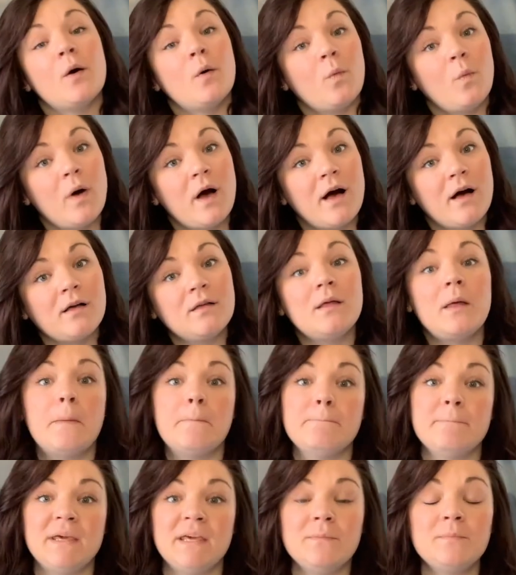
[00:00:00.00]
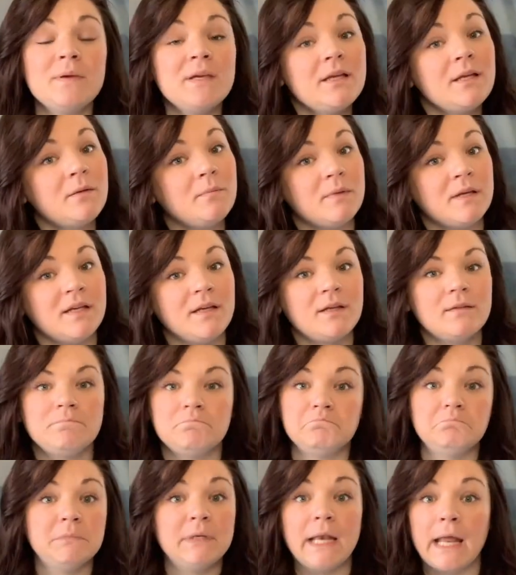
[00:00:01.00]
Well, me being me,
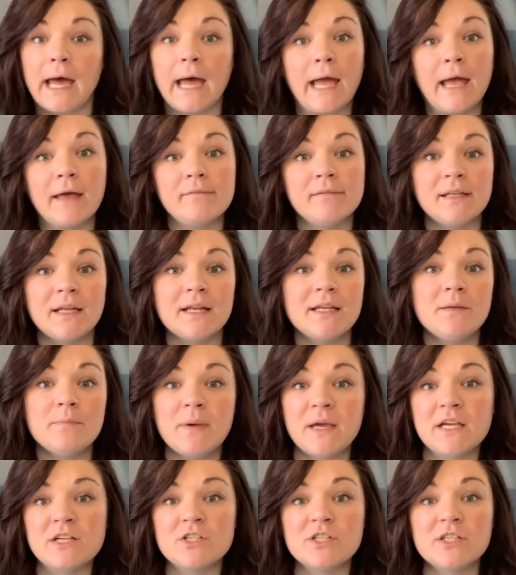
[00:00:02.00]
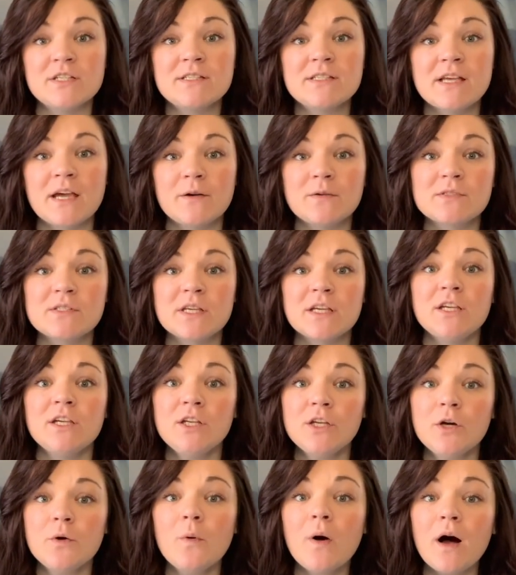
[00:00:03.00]
not having any patience, I was like, you
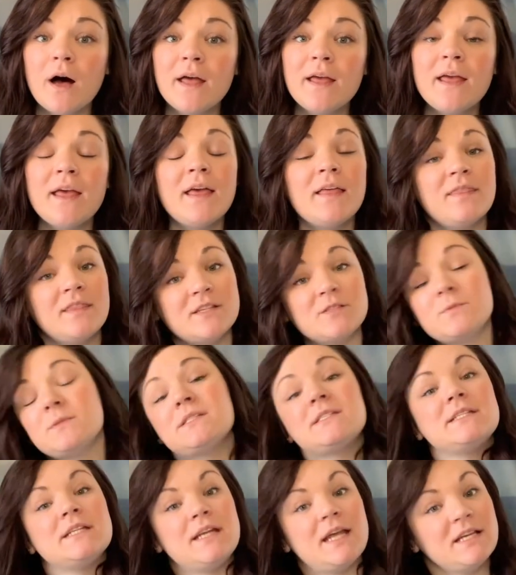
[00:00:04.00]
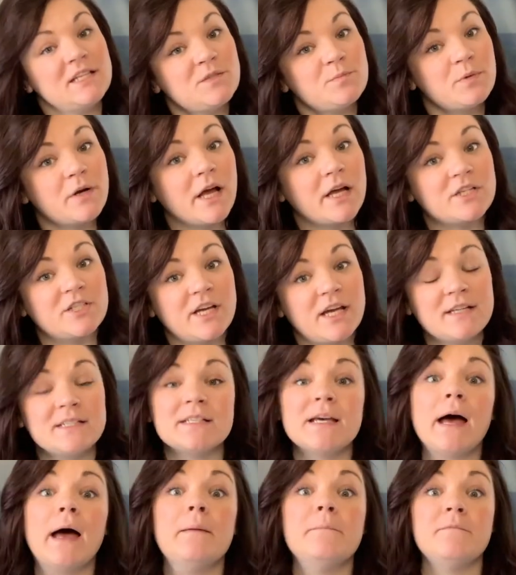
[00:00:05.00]
know what? This was today's project.
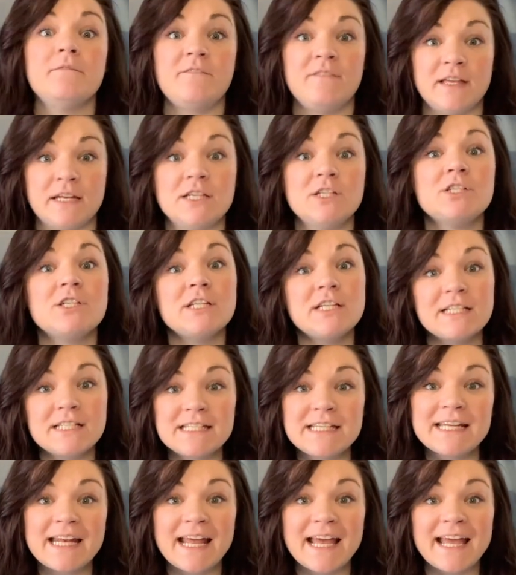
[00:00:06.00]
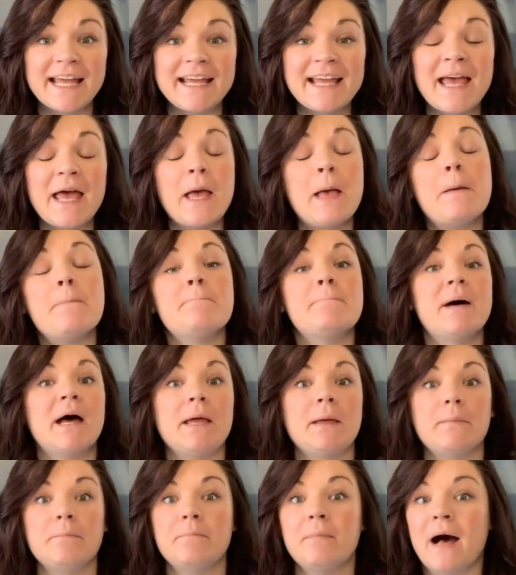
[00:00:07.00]
I'm finishing it today.
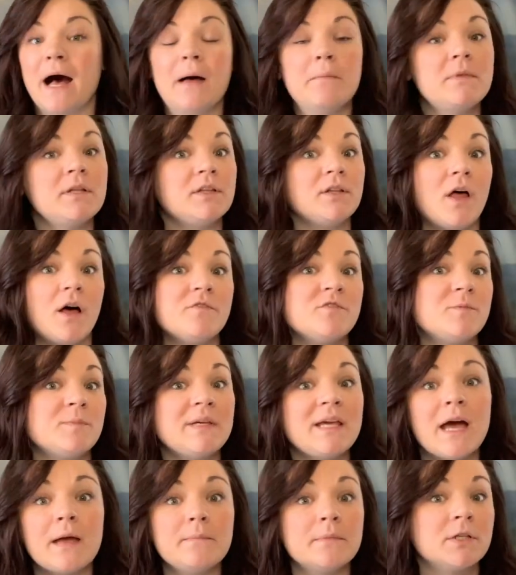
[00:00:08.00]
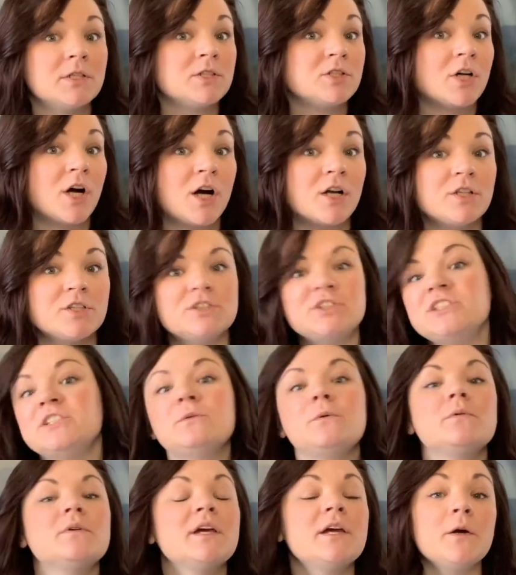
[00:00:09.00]
My mom loves me. I'm her daughter. She
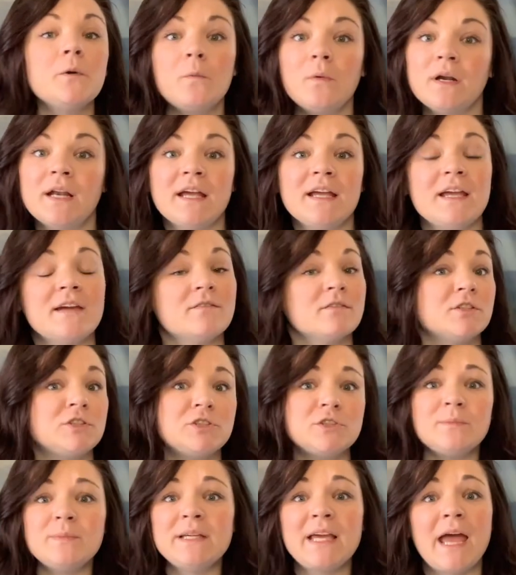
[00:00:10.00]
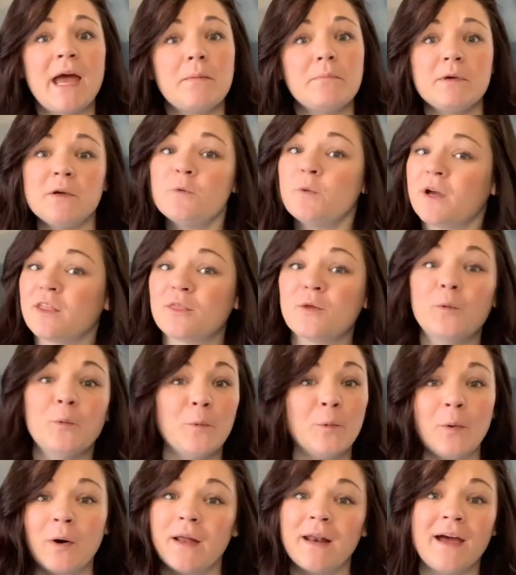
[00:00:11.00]
won't care what I give her. She'll be happy with
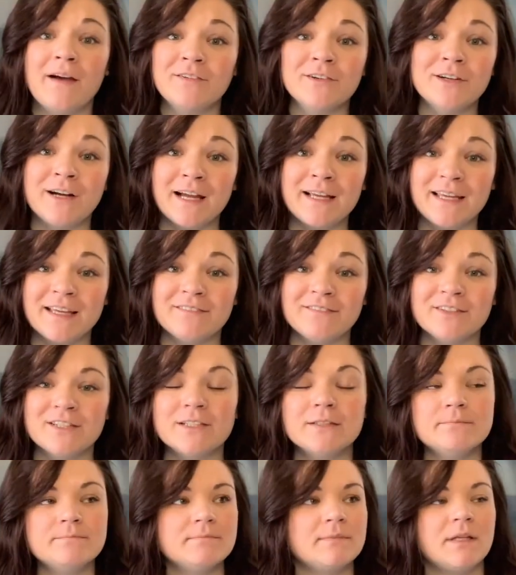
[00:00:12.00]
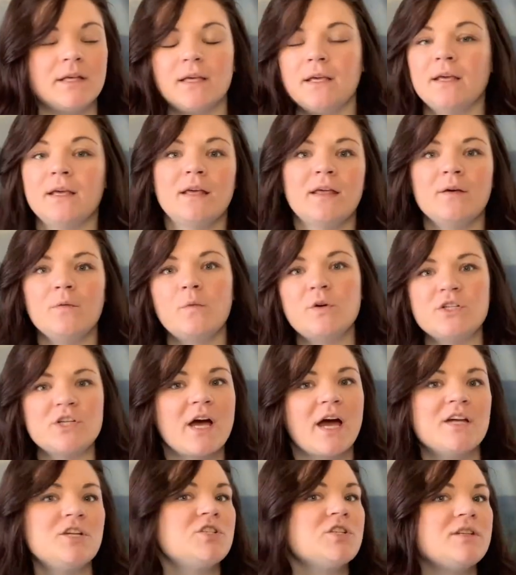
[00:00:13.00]
whatever I give her. Which
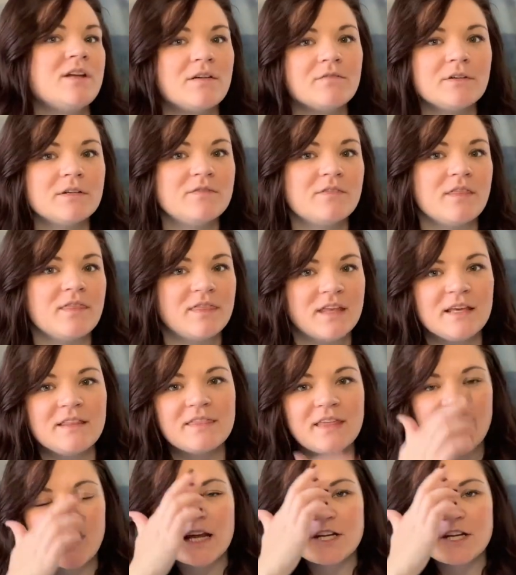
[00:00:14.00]
I should never even think that.